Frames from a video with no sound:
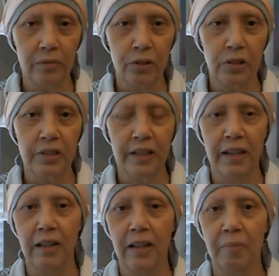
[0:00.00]
You can
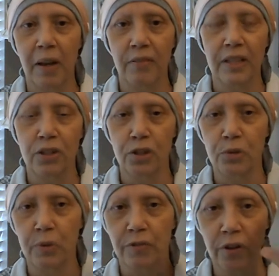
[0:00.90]
tell I'm having
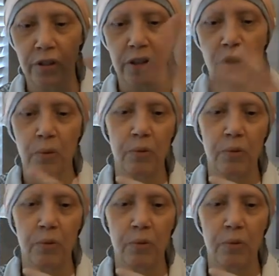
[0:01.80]
issues with vertigo,